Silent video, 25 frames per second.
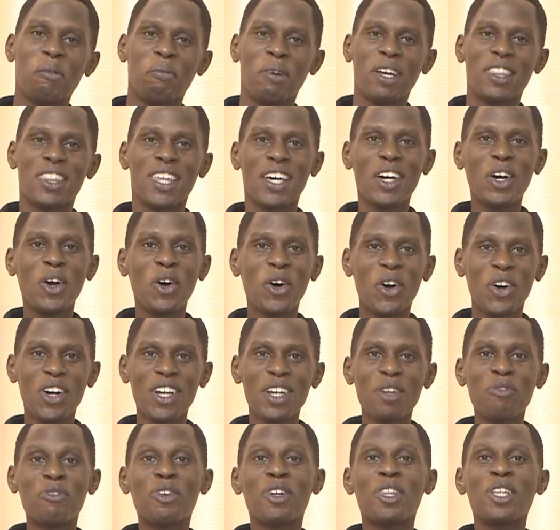But thank
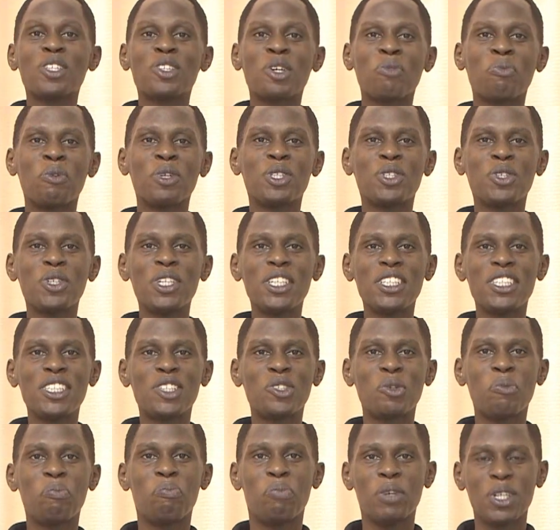God for this opportunity
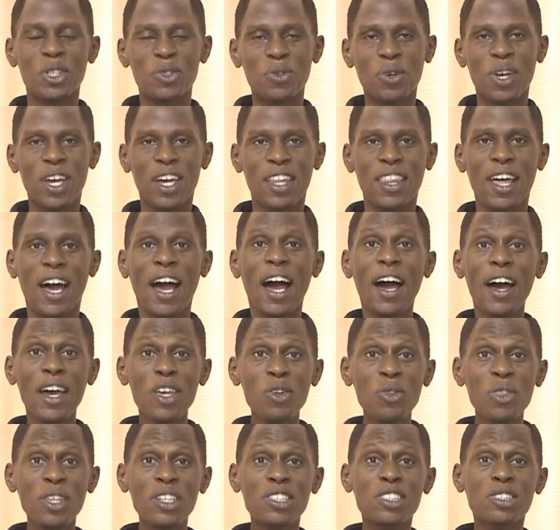to be together. How are
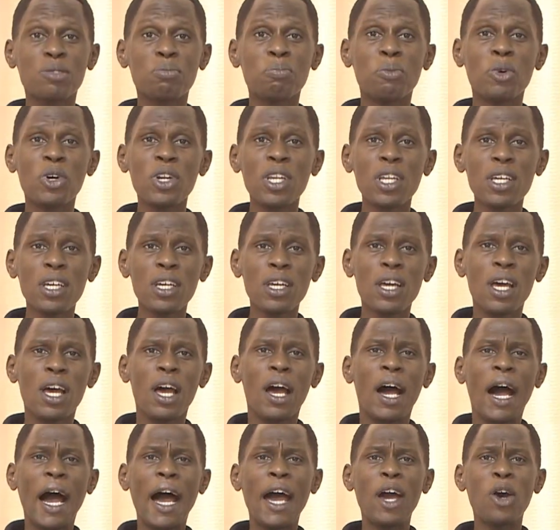you this morning?
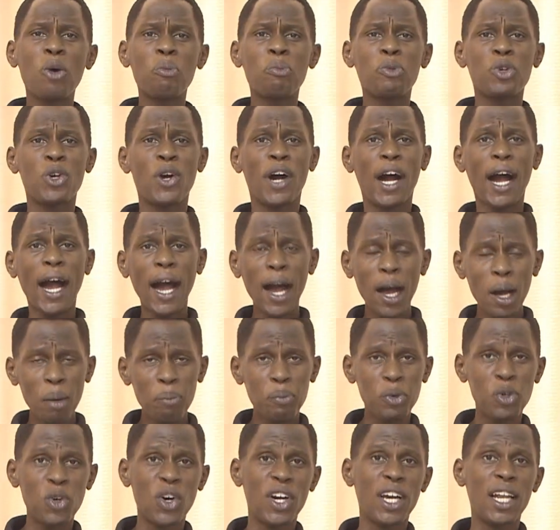I hope you are
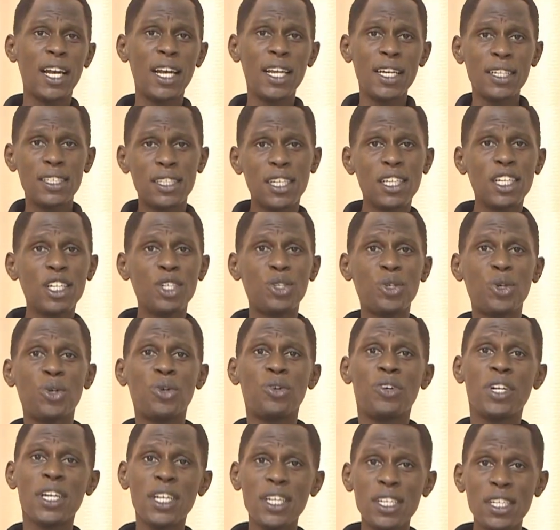up, you are elated,
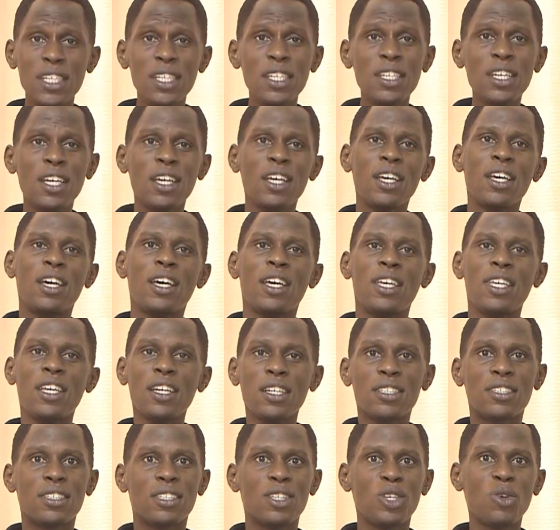you're ready.
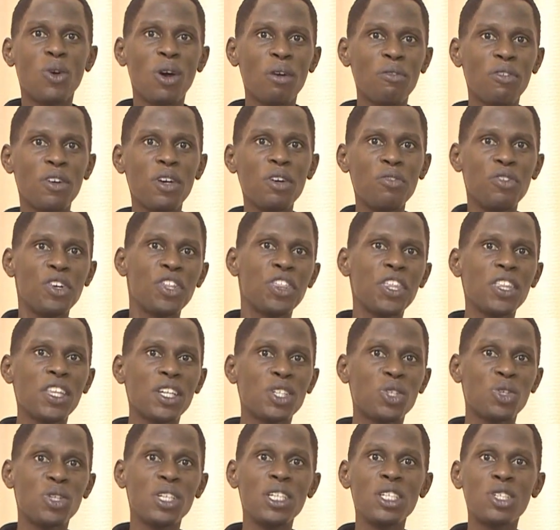Yes, you have everything
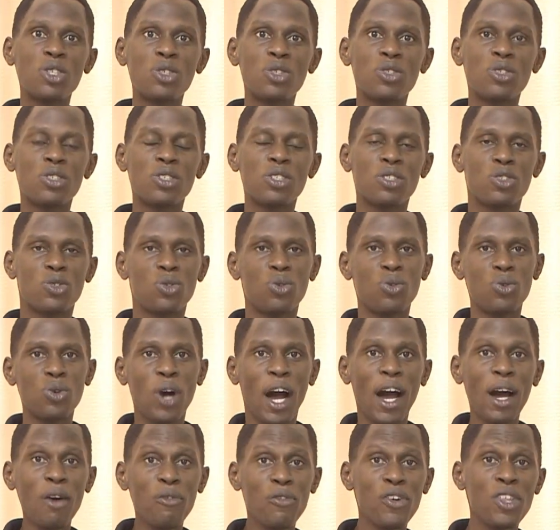that you need to
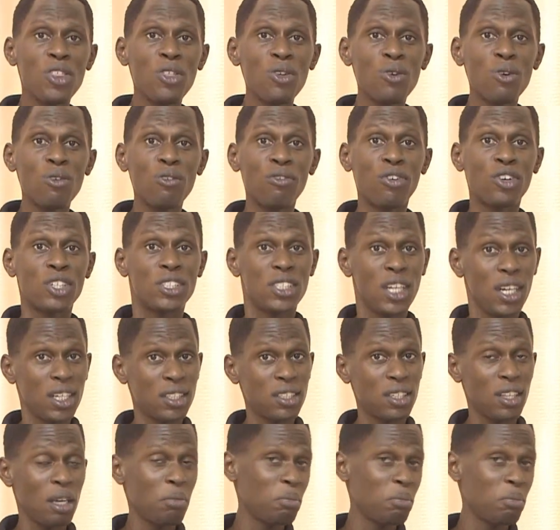have with you for church.